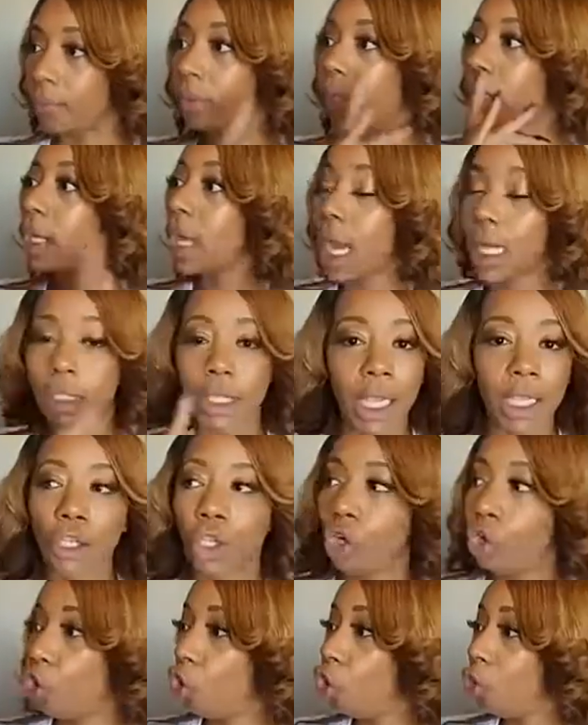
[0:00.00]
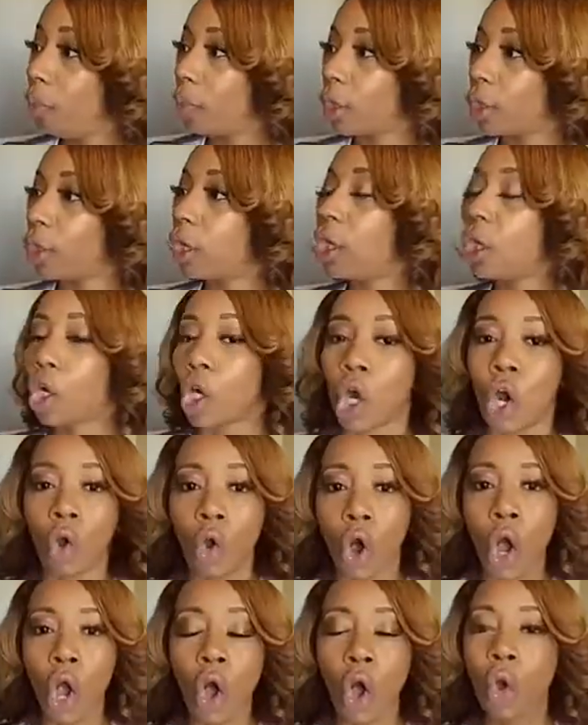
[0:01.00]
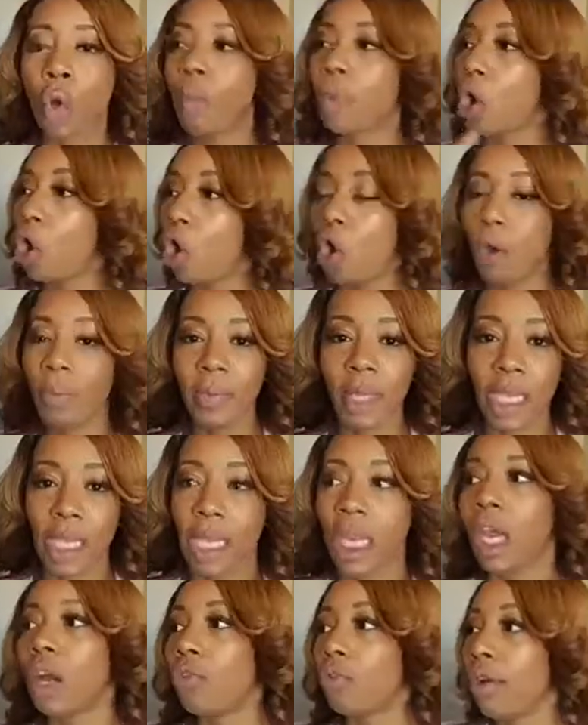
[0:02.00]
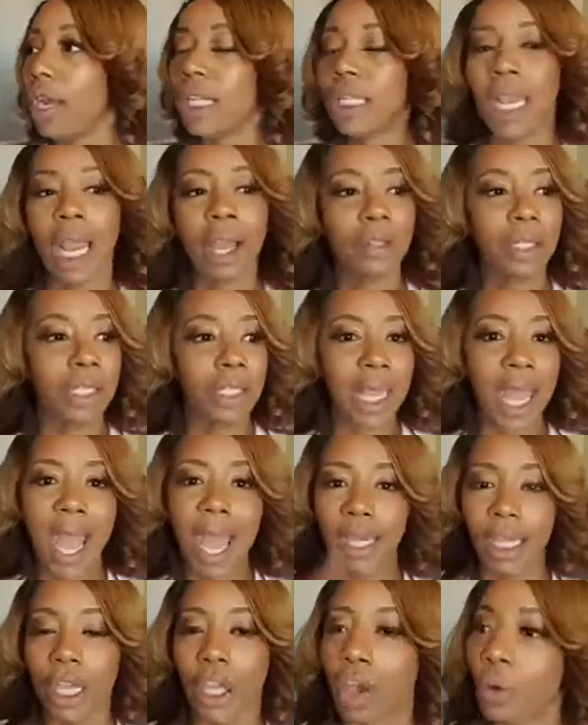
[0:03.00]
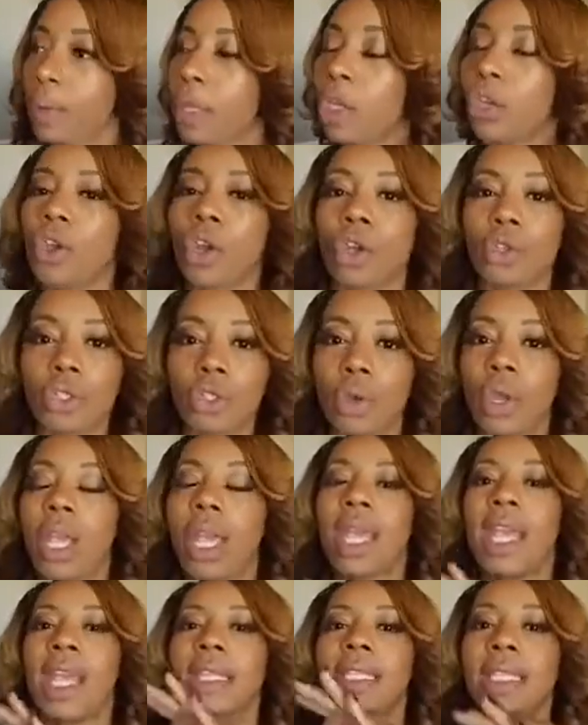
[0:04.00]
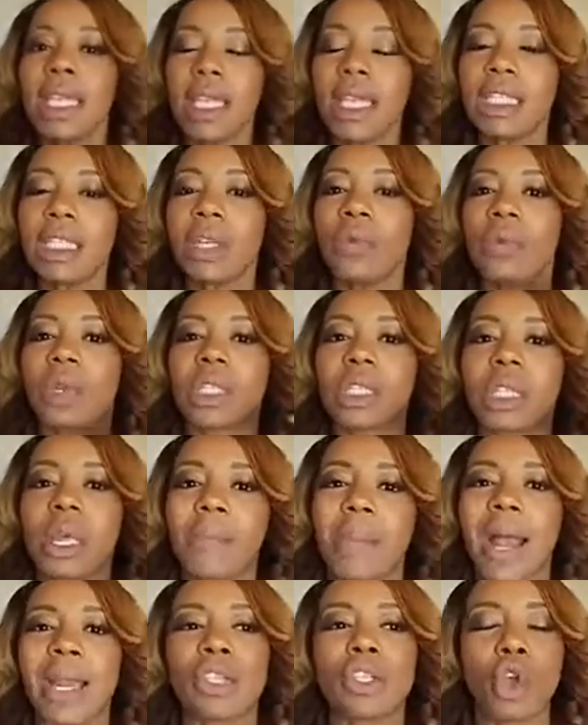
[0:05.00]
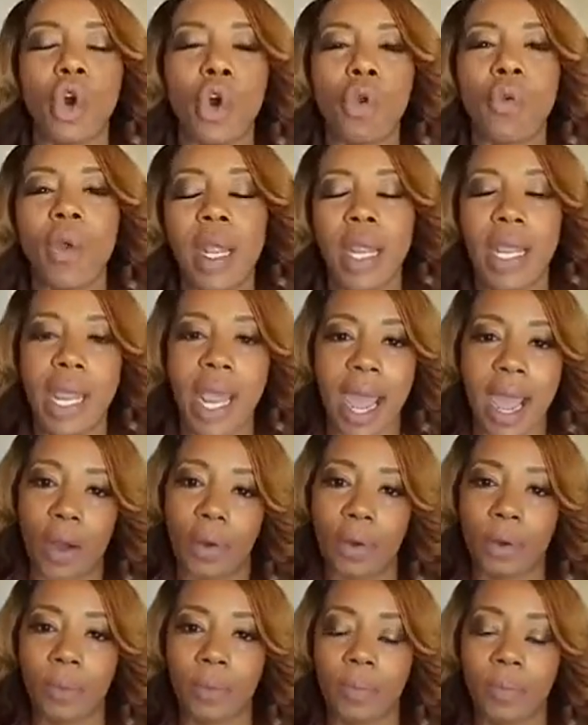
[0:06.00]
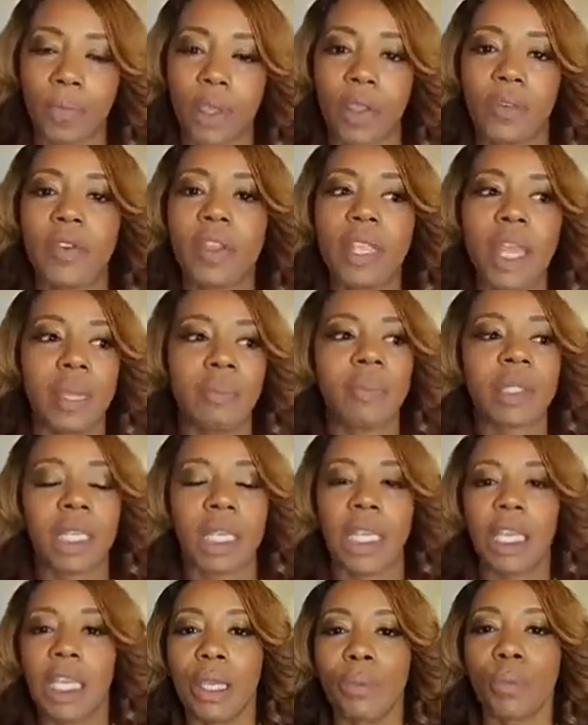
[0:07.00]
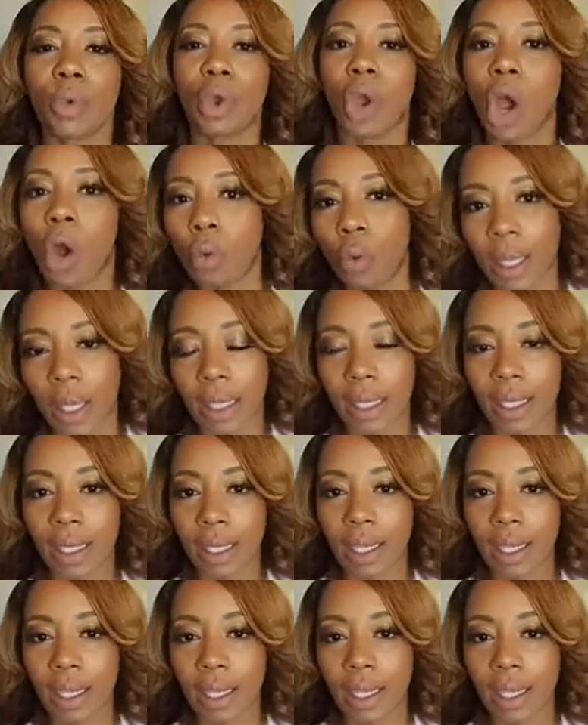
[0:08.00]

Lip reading: Y'all take the Uber, go home, call me, reach out to daddy. He'll be, so it's easy when somebody's already out for them to keep going.